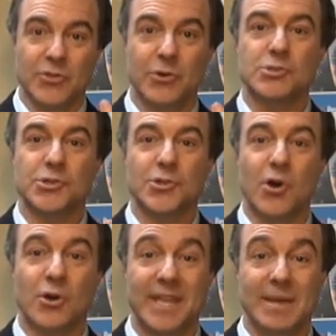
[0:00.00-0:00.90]
Those are
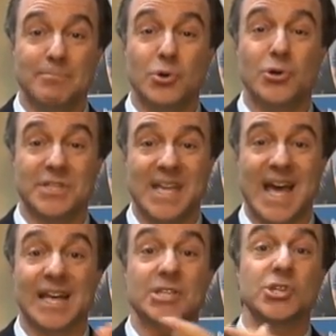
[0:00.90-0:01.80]
called input
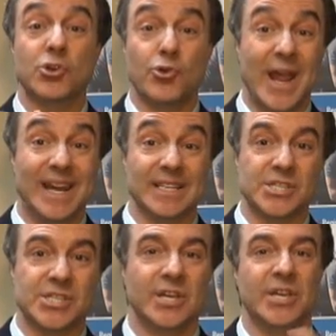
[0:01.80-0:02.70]
tax
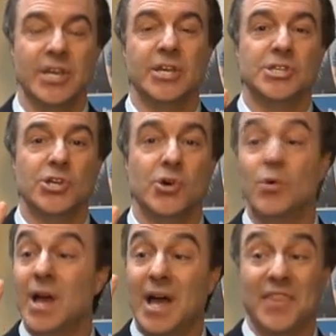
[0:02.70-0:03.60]
credits.
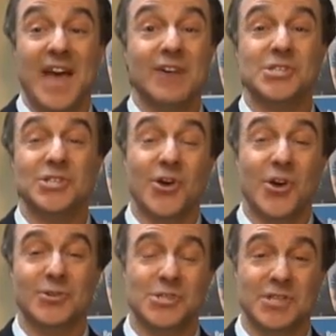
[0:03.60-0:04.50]
So
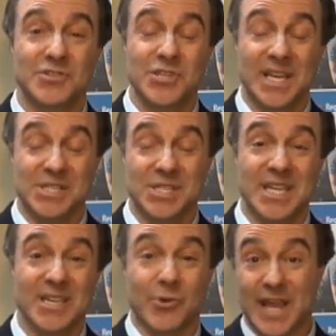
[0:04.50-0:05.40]
$1,000 of
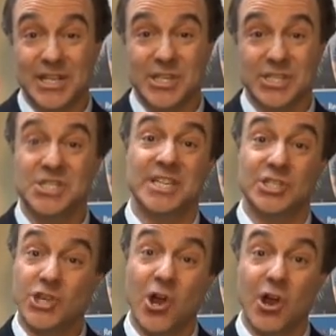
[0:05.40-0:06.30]
GST or HST
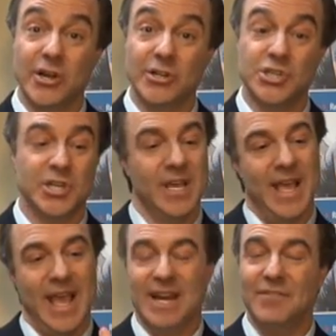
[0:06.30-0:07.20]
charged,
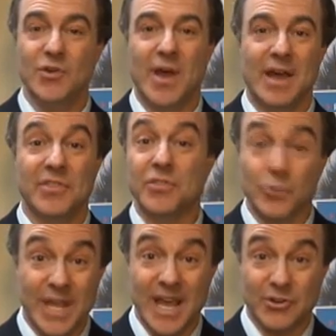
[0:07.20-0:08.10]
and if you have
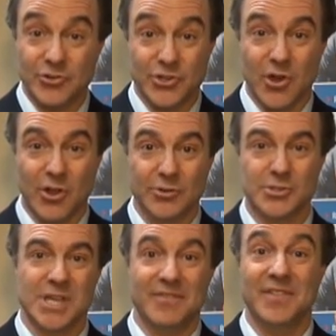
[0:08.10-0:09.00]

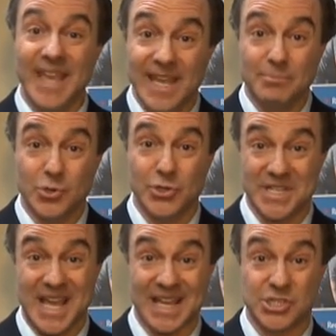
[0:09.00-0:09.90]
$300 of input
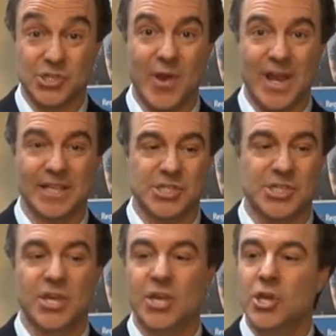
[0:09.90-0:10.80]
tax
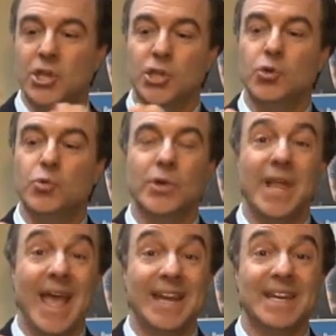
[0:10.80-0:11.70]
credits, you
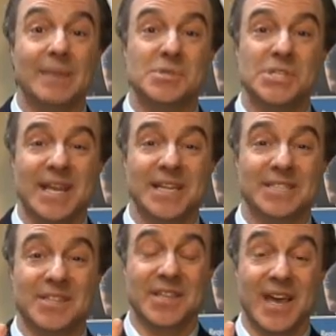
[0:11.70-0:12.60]
would end up
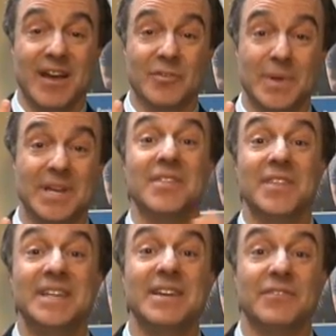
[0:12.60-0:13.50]
sending government
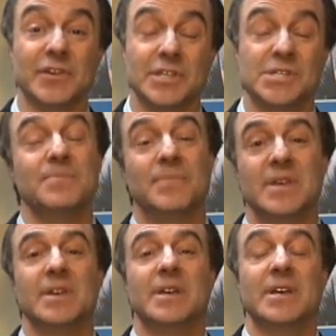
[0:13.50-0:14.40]
the difference,
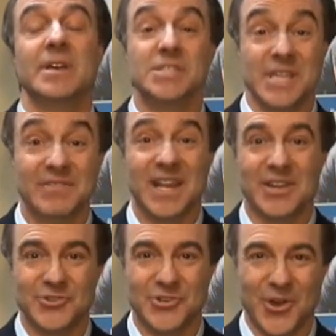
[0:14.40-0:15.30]

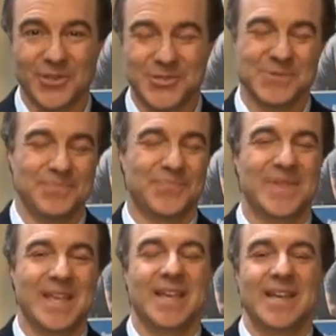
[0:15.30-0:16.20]
$700.
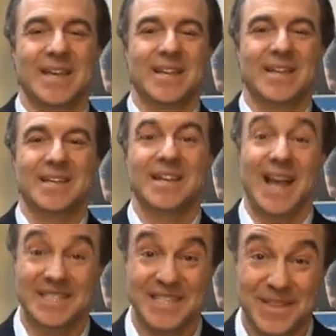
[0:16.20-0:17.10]

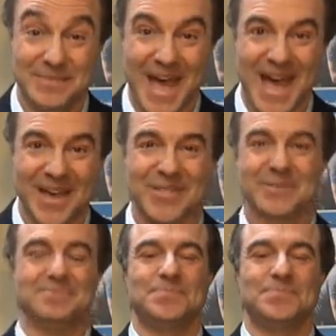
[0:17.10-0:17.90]
I did the math.